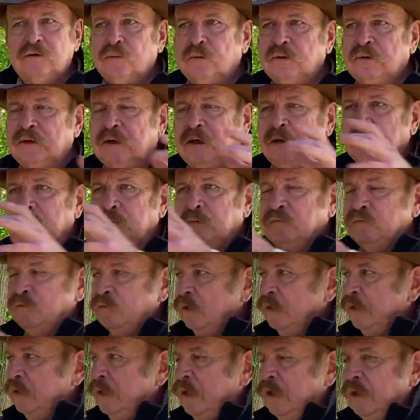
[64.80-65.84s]
would come to
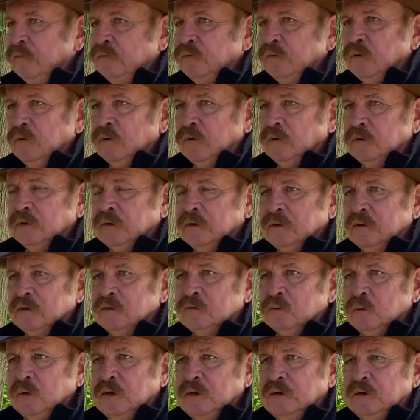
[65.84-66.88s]
Philadelphia or to the
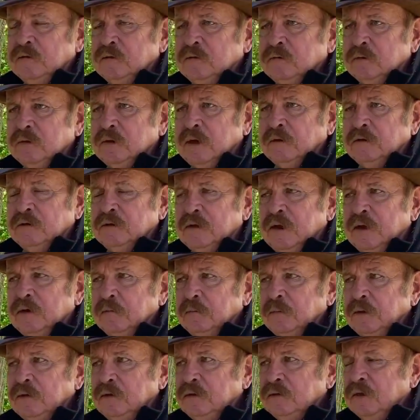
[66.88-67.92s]
Swedish or Dutch
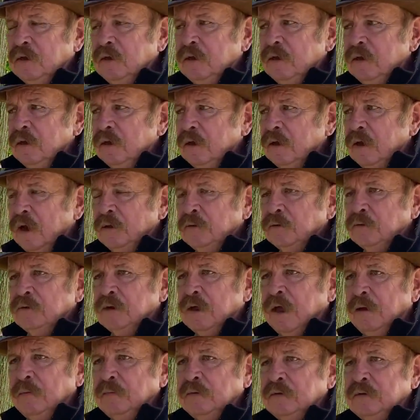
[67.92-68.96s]
settlements. Other
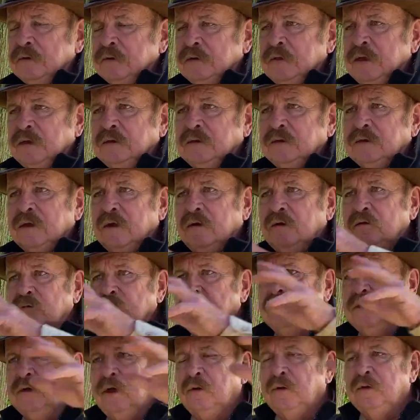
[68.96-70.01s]
times the dignitaries
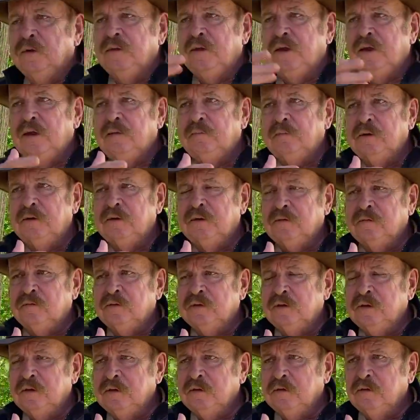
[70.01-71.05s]
would go to them at
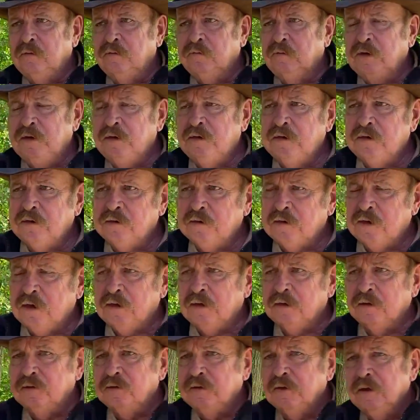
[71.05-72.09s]
their Indian
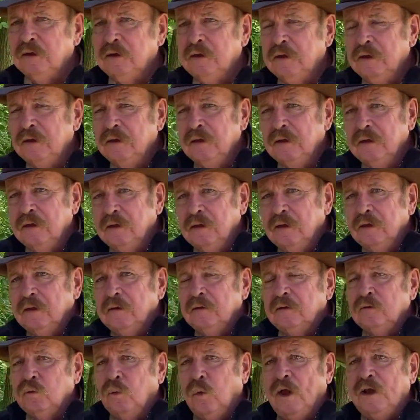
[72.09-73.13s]
towns.
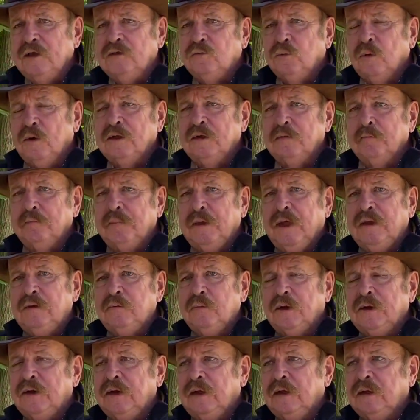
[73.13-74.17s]
Twice William Penn
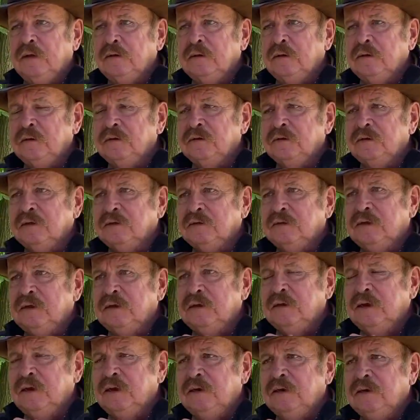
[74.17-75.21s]
went out in the
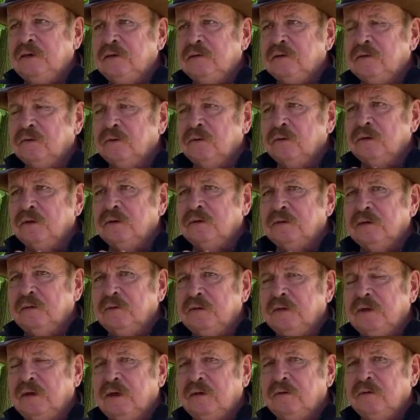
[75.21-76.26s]
1680s and early
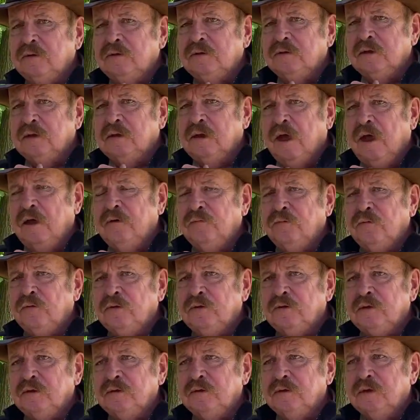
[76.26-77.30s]
1700s to
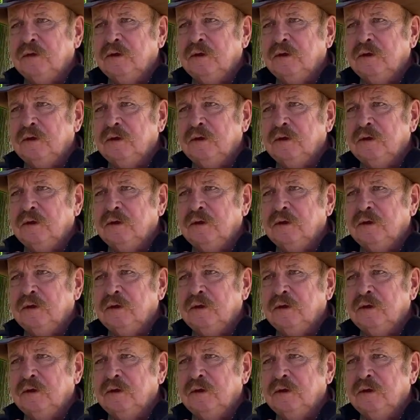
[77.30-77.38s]
conferences.